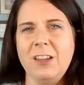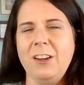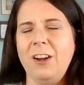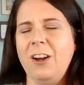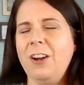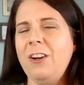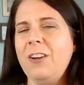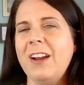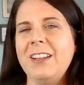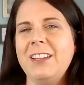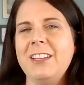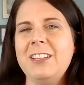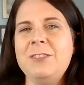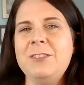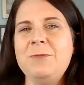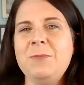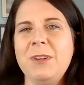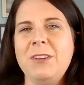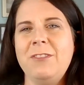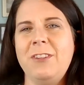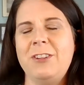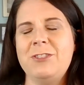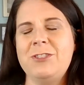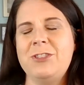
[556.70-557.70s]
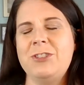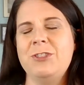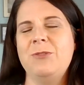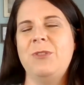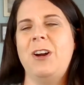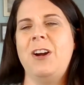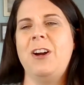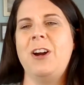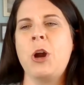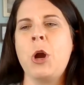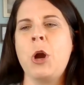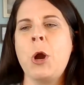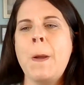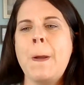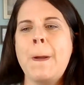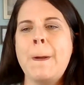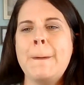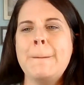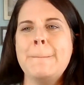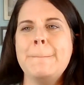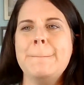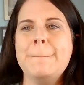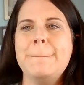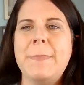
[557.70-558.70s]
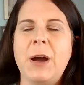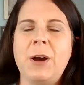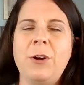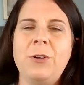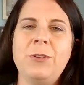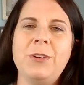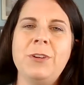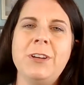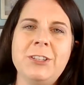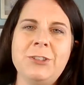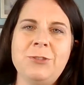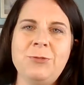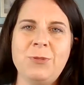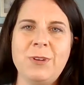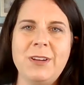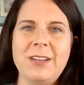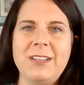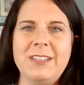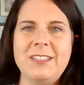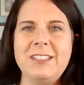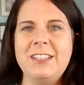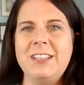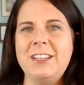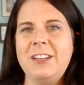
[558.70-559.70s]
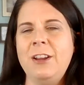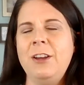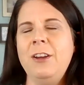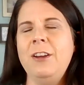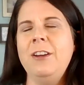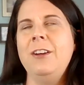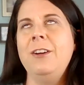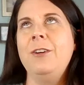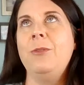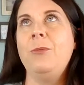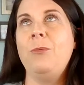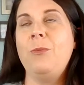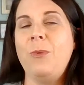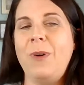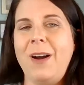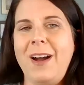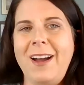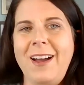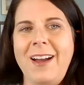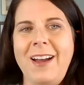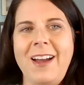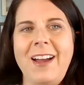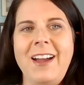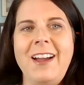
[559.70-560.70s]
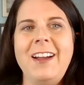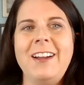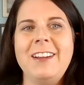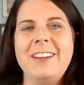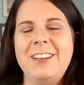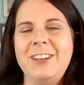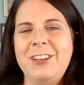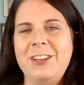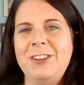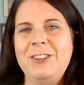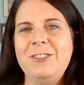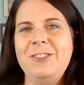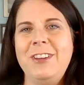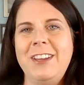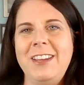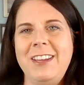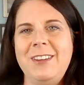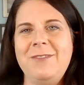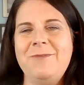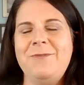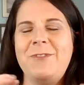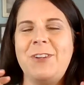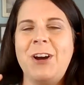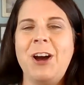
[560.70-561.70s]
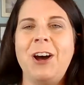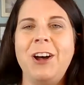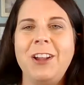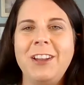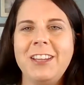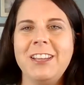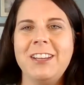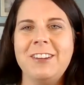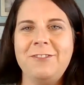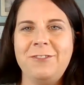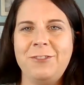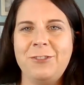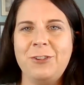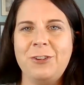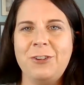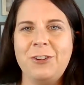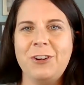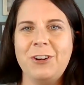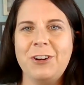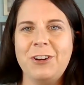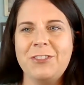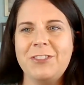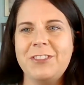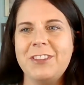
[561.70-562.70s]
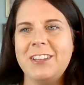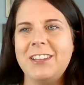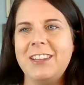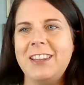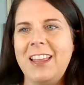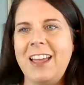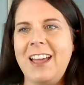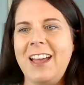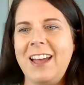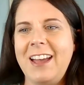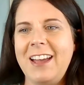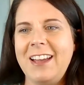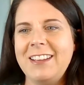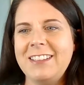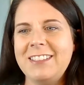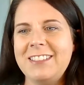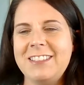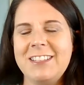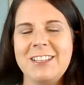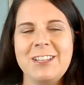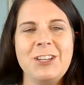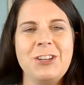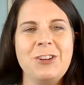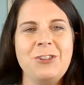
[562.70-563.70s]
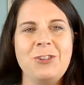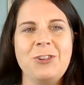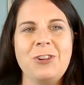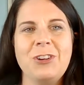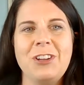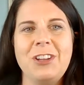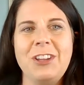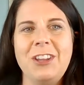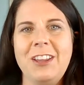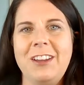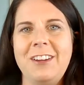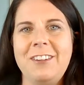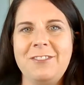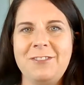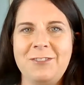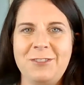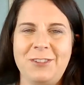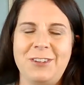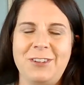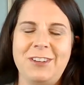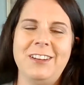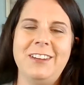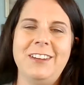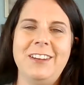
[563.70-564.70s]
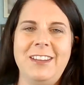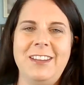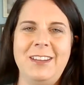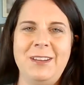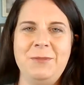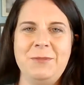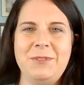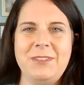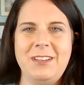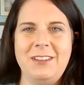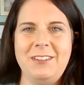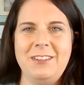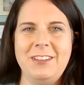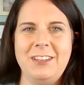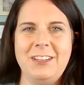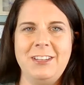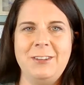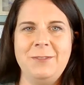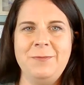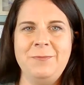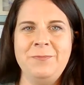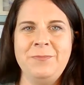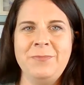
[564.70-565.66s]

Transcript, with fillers: All right, let's move on to our bonus reason why you keep falling for the lies that your loved one keeps telling you.